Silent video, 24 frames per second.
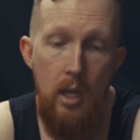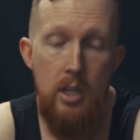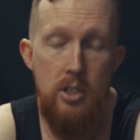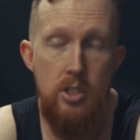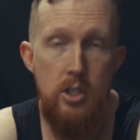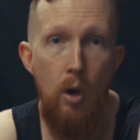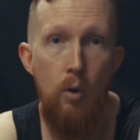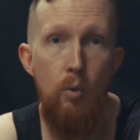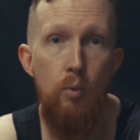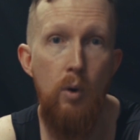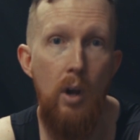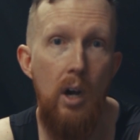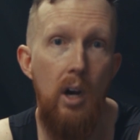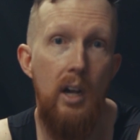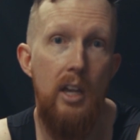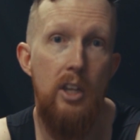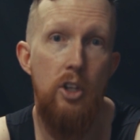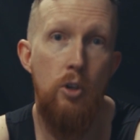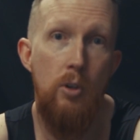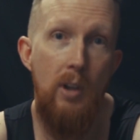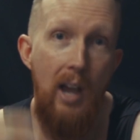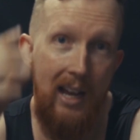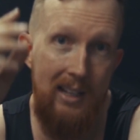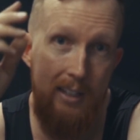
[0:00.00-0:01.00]
So really,
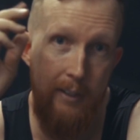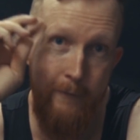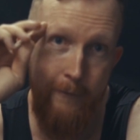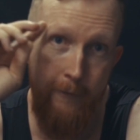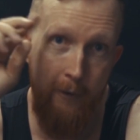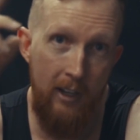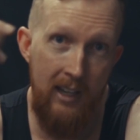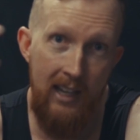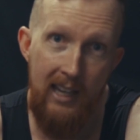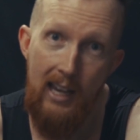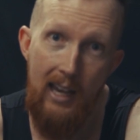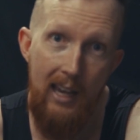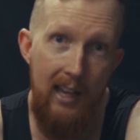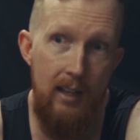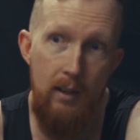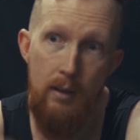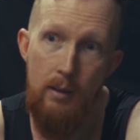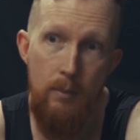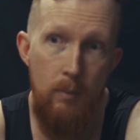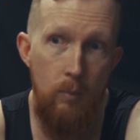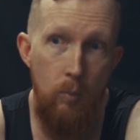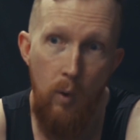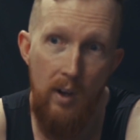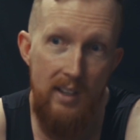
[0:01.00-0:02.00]
you got to forget
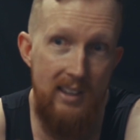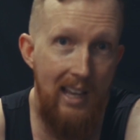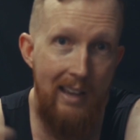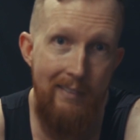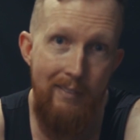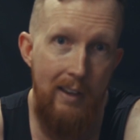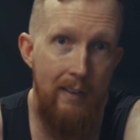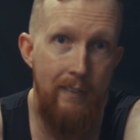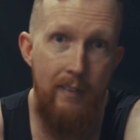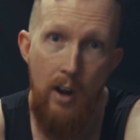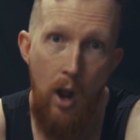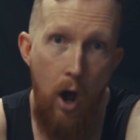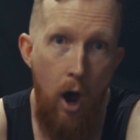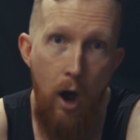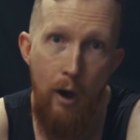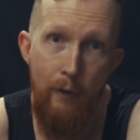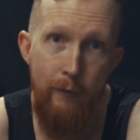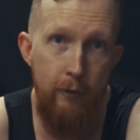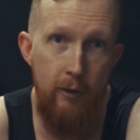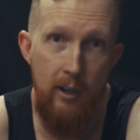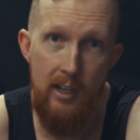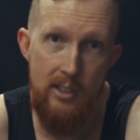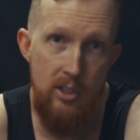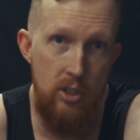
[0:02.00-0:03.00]
what they've even
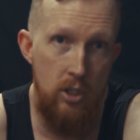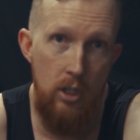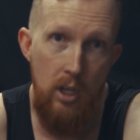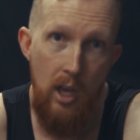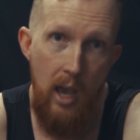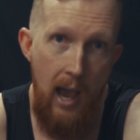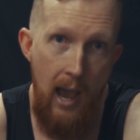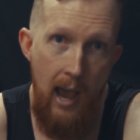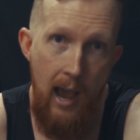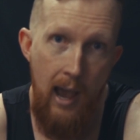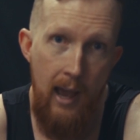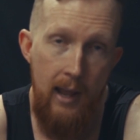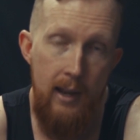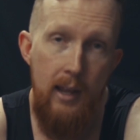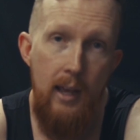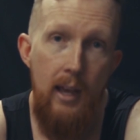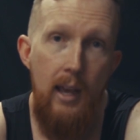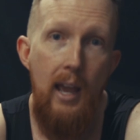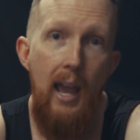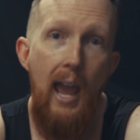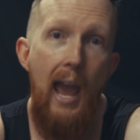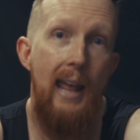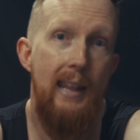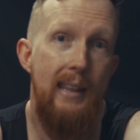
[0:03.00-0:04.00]
offered it to you at,
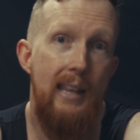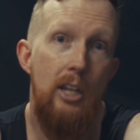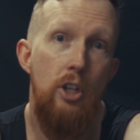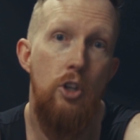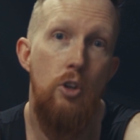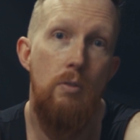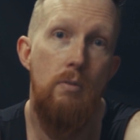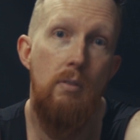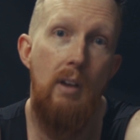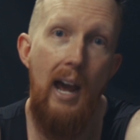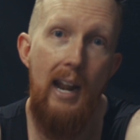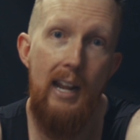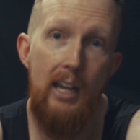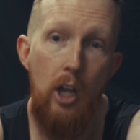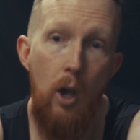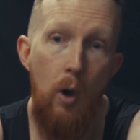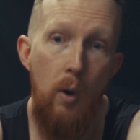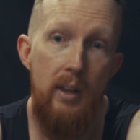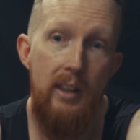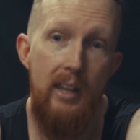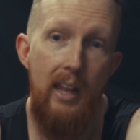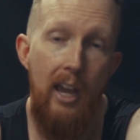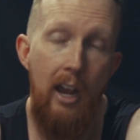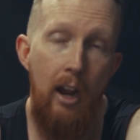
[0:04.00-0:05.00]
and then you've got to
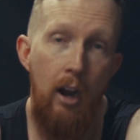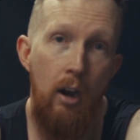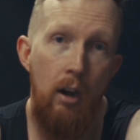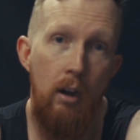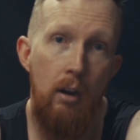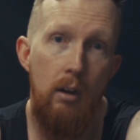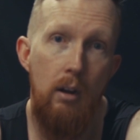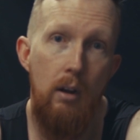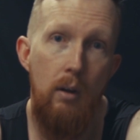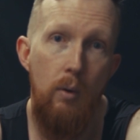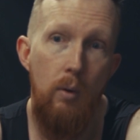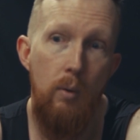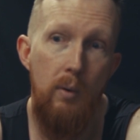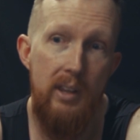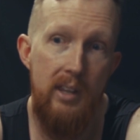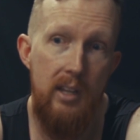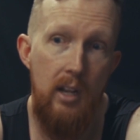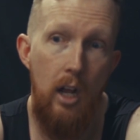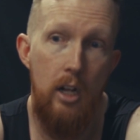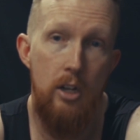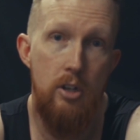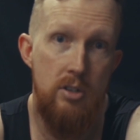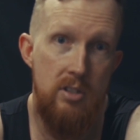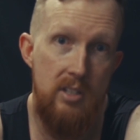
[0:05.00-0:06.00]
go in there with
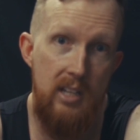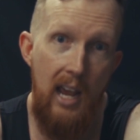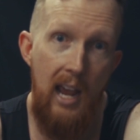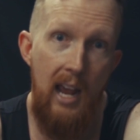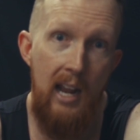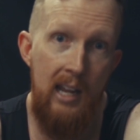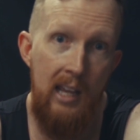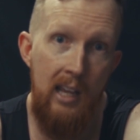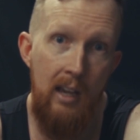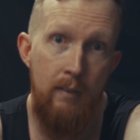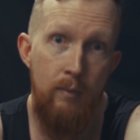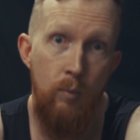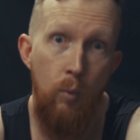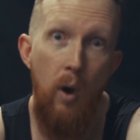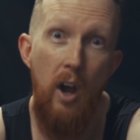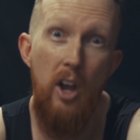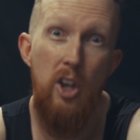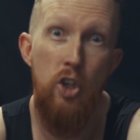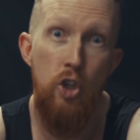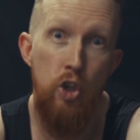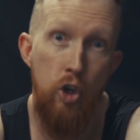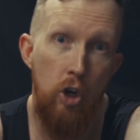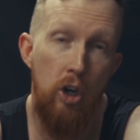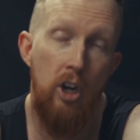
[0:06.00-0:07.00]
an understanding of
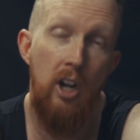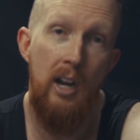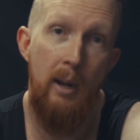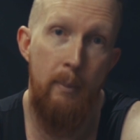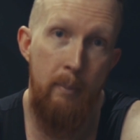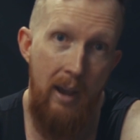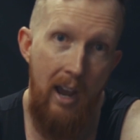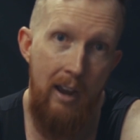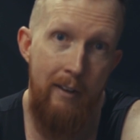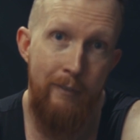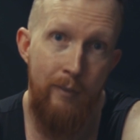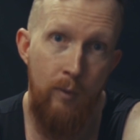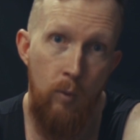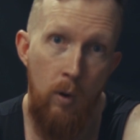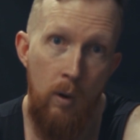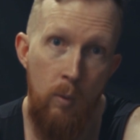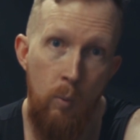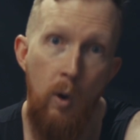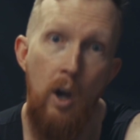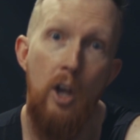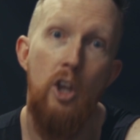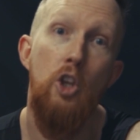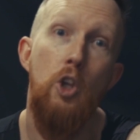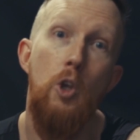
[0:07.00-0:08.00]
what you're going to pay for
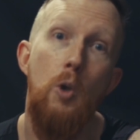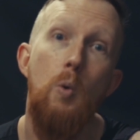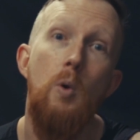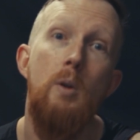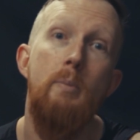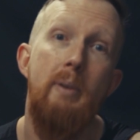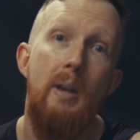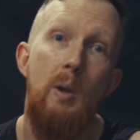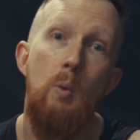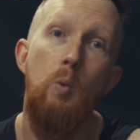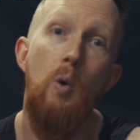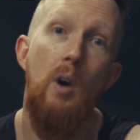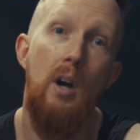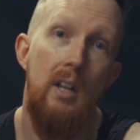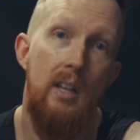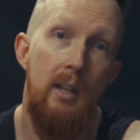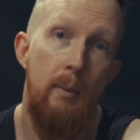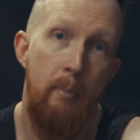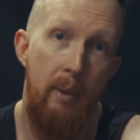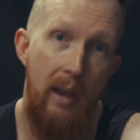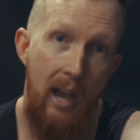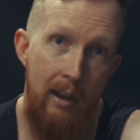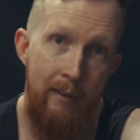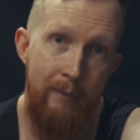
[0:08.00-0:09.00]
it, what you would be willing
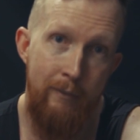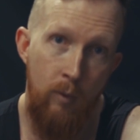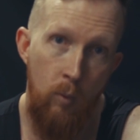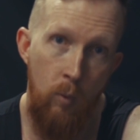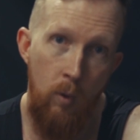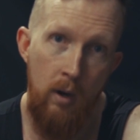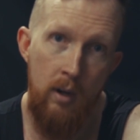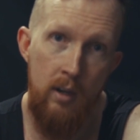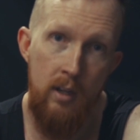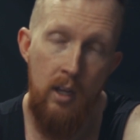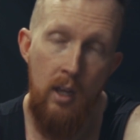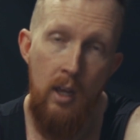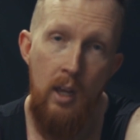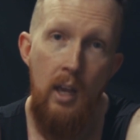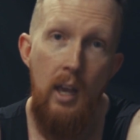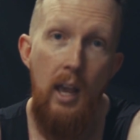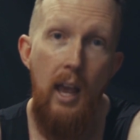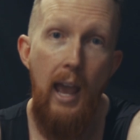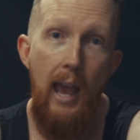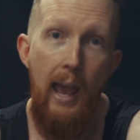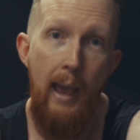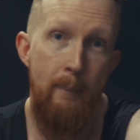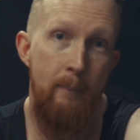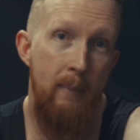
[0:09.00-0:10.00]
to pay for it,
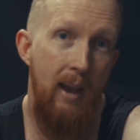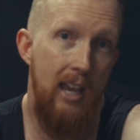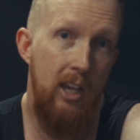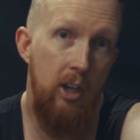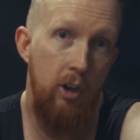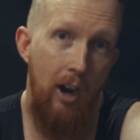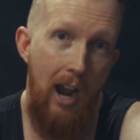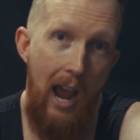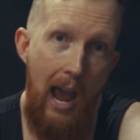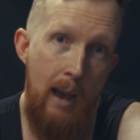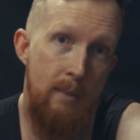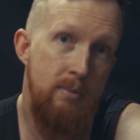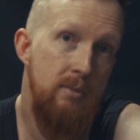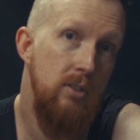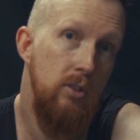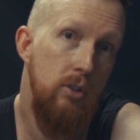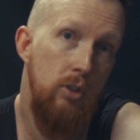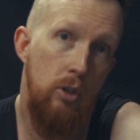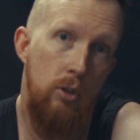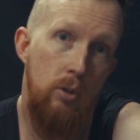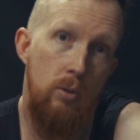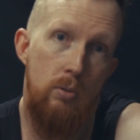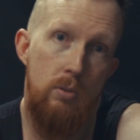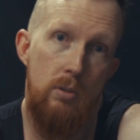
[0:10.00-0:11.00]
and make your
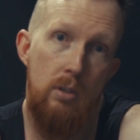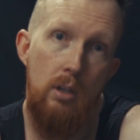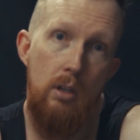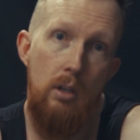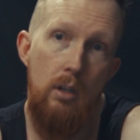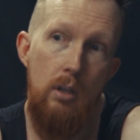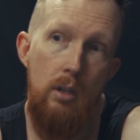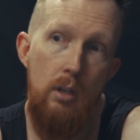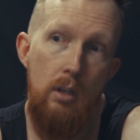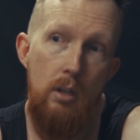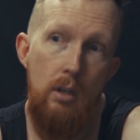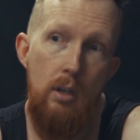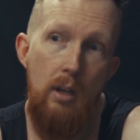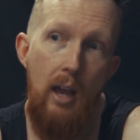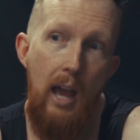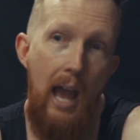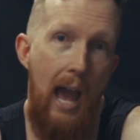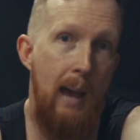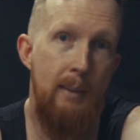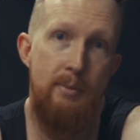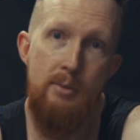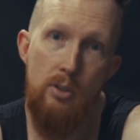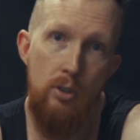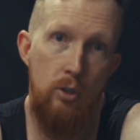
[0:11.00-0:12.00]
absolute,
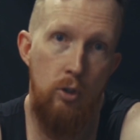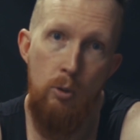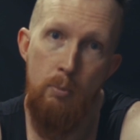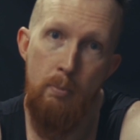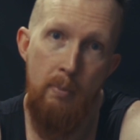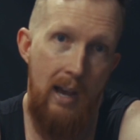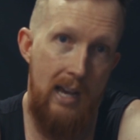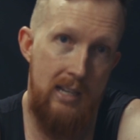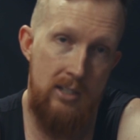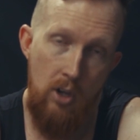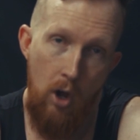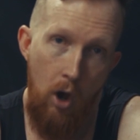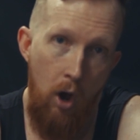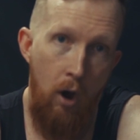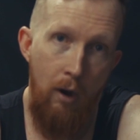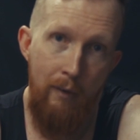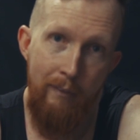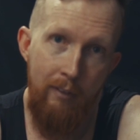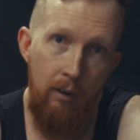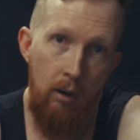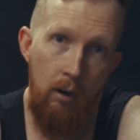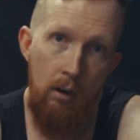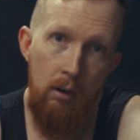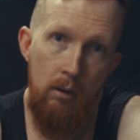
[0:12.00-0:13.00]
absolute best
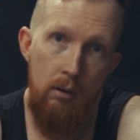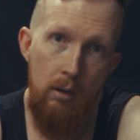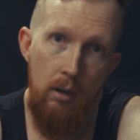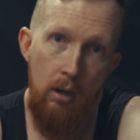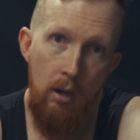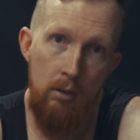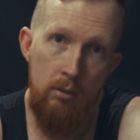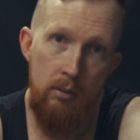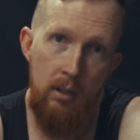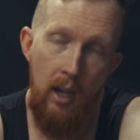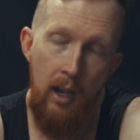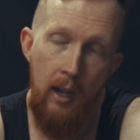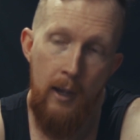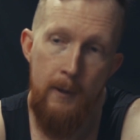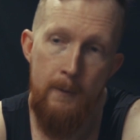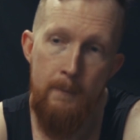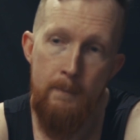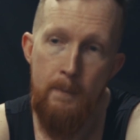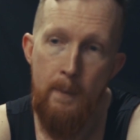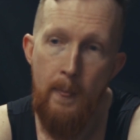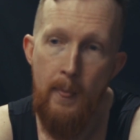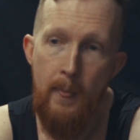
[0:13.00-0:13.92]
offer, okay?